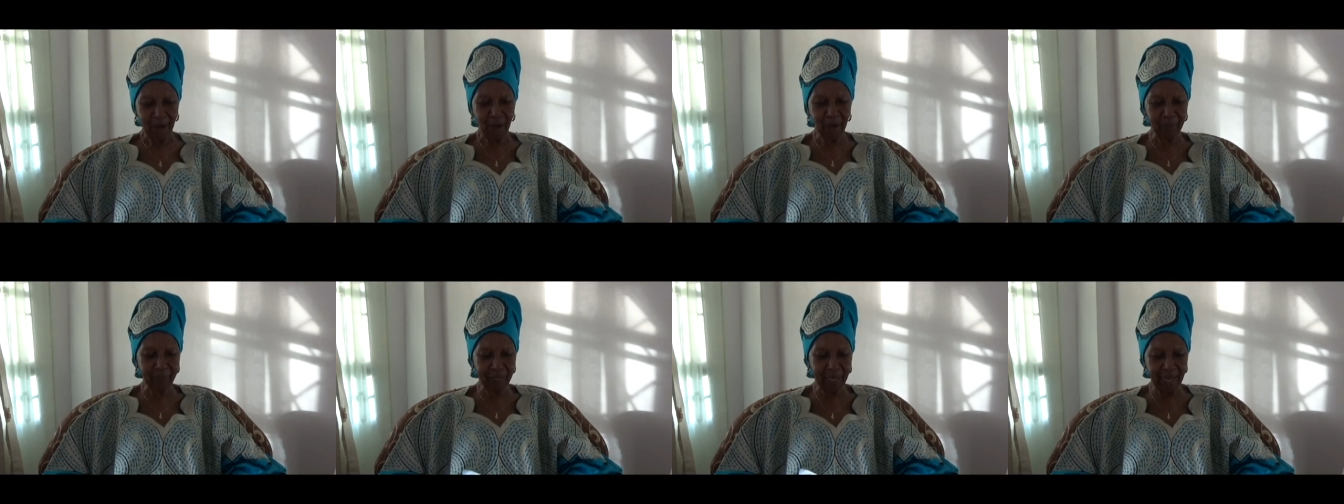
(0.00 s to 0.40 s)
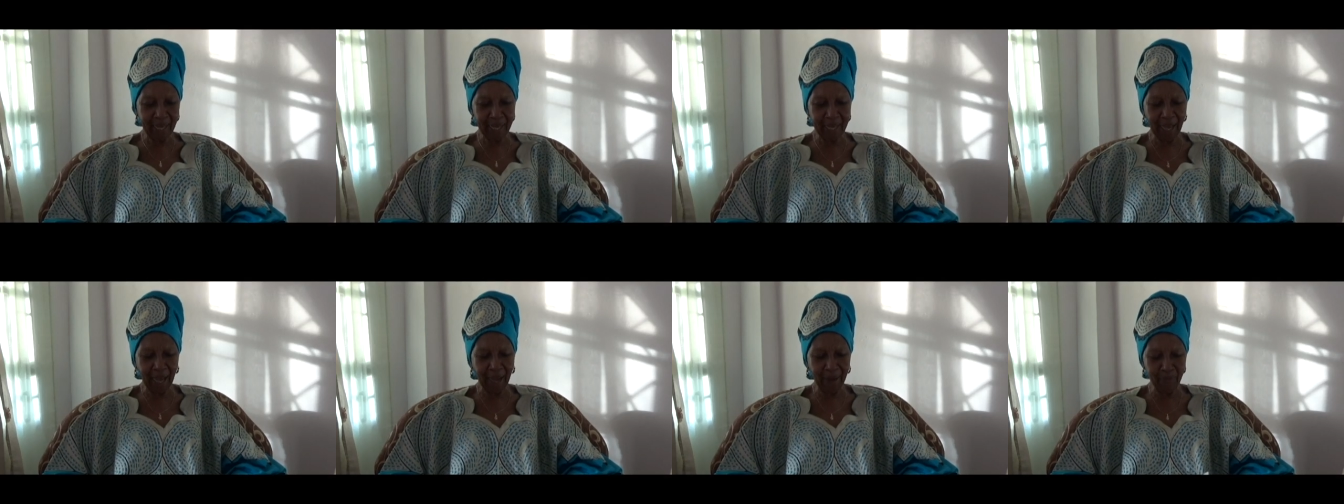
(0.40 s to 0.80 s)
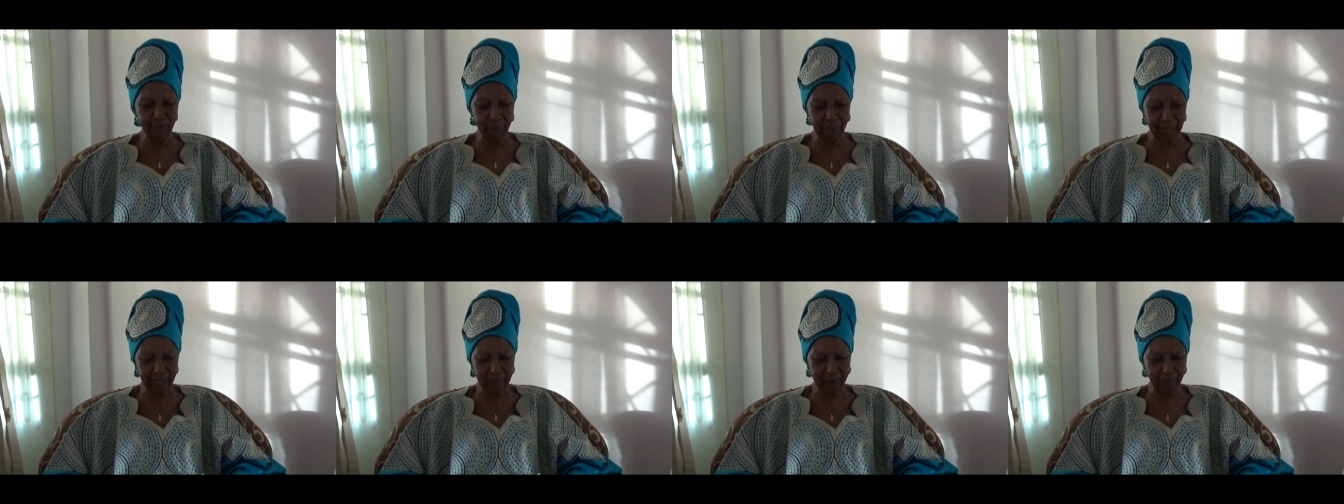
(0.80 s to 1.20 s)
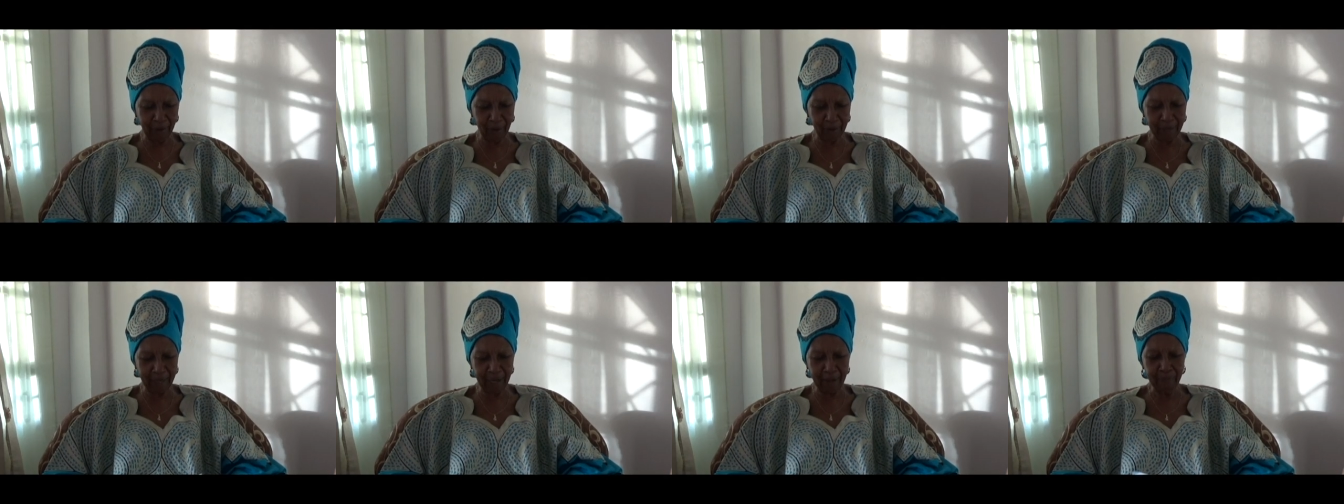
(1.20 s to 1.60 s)
Okay, I will.
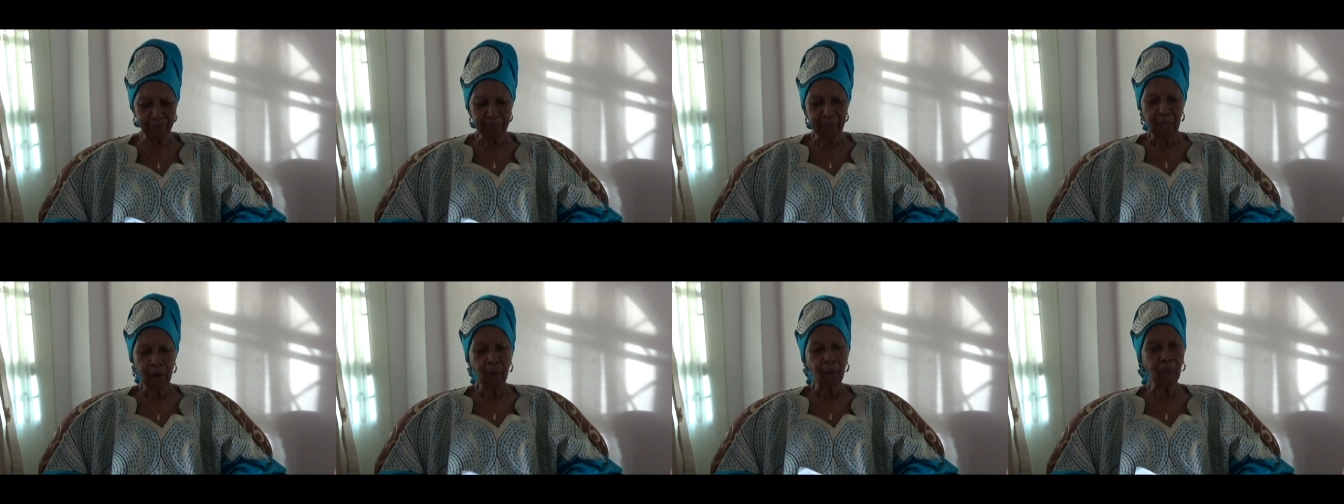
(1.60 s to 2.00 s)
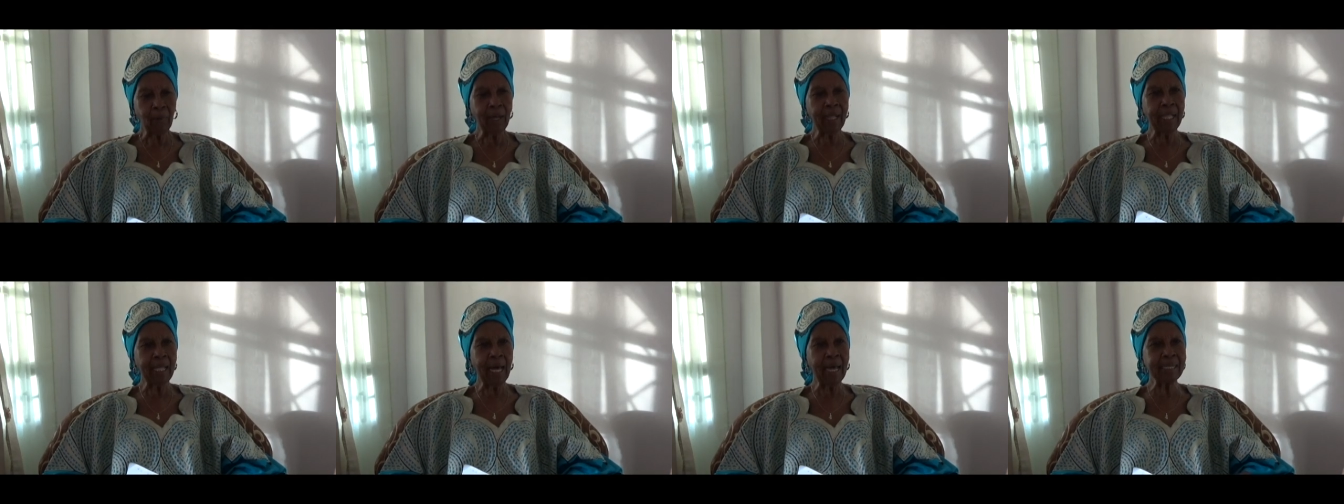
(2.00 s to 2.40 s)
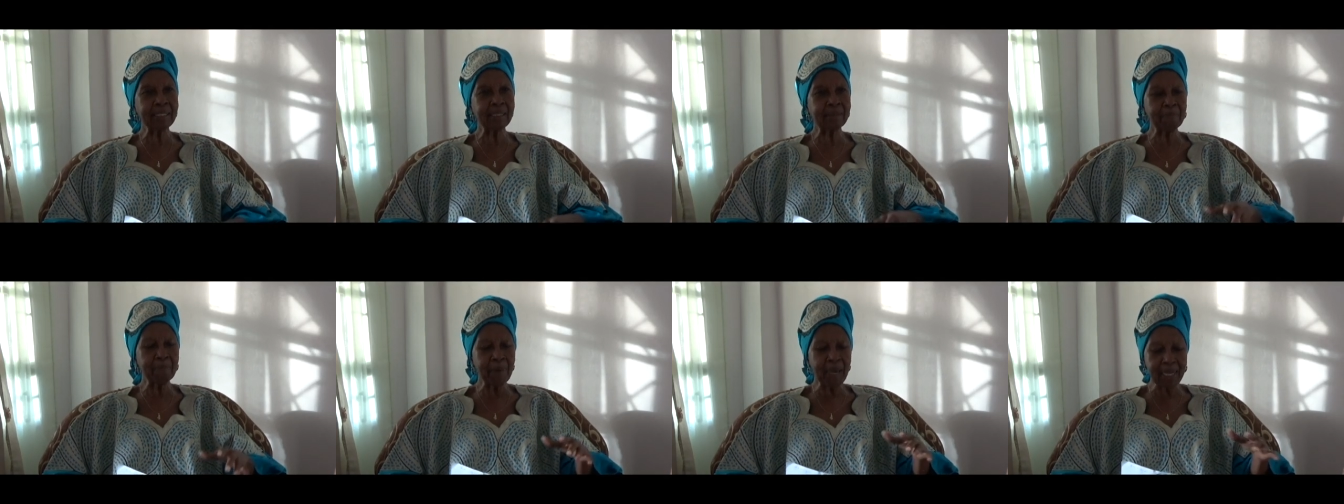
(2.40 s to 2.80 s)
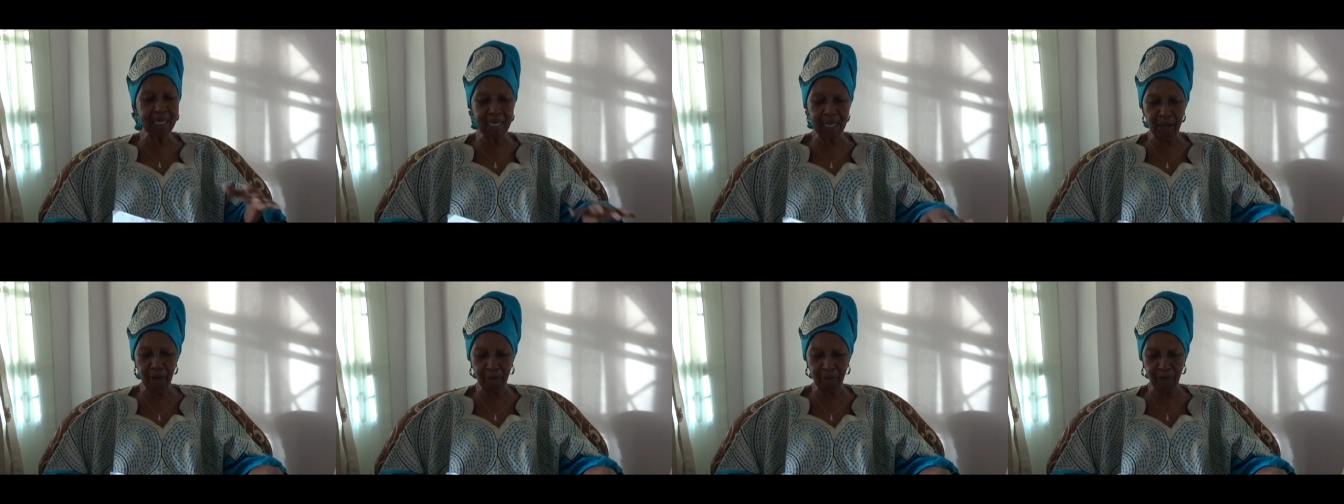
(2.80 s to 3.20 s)
Okay. Well, as
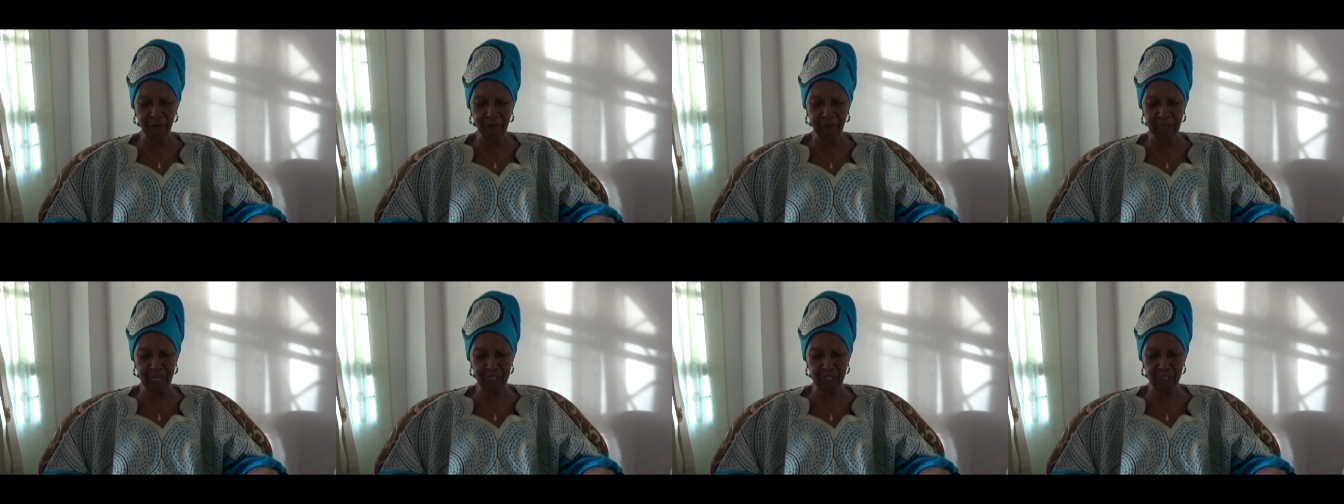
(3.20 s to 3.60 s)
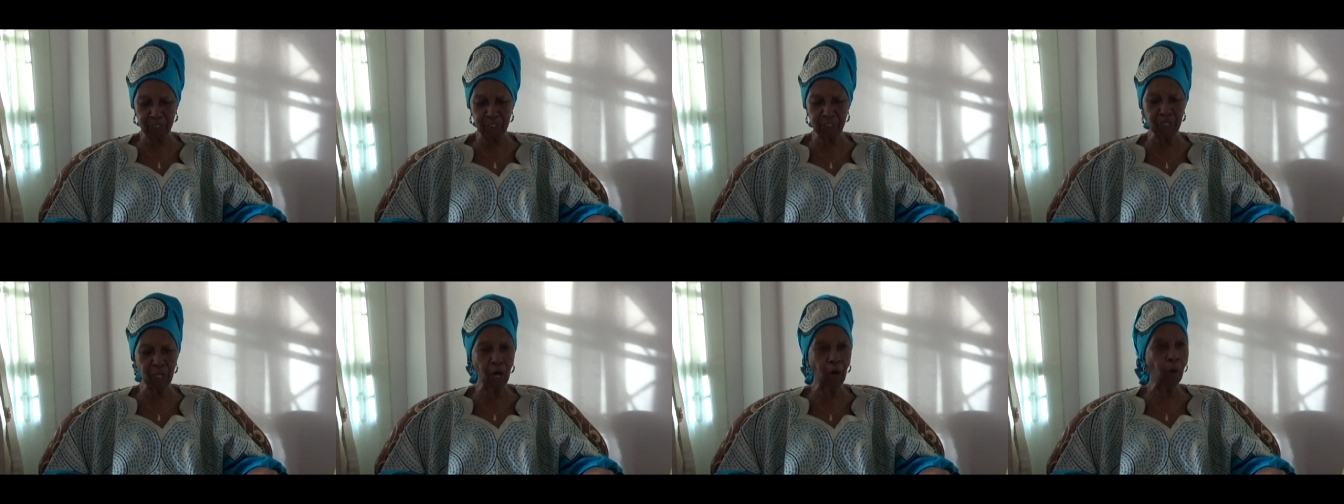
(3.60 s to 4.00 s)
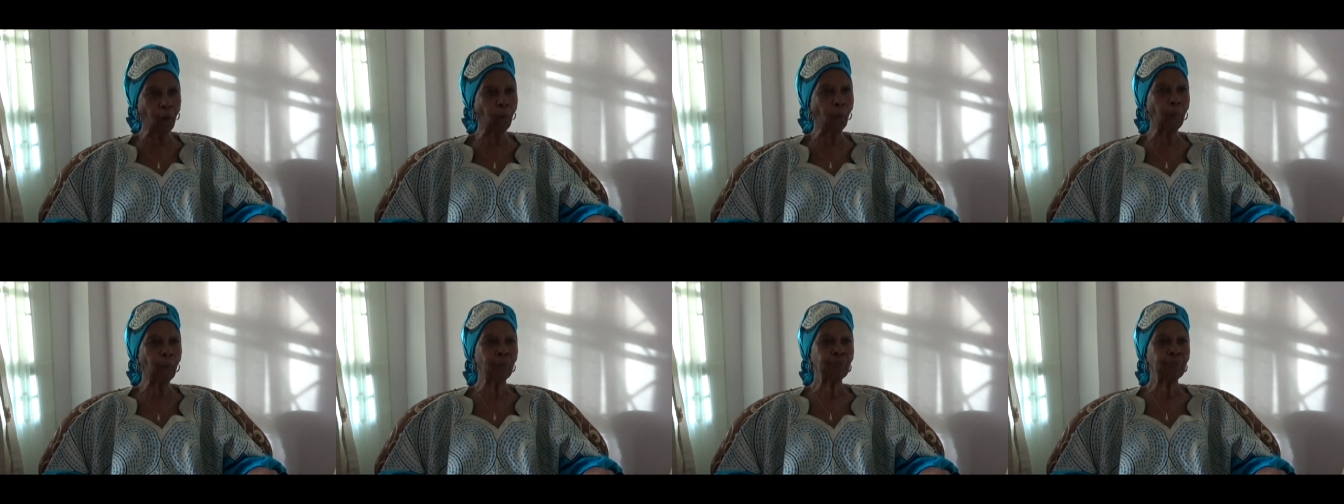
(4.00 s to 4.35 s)
many of us know,